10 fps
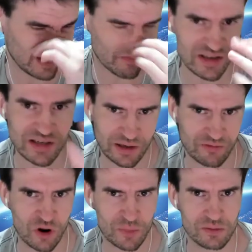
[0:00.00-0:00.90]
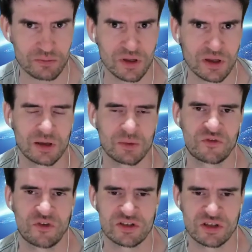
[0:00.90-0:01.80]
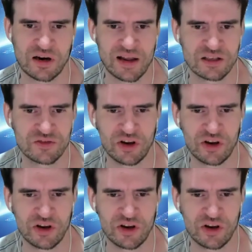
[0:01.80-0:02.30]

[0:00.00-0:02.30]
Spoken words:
basically Robin MacPherson in his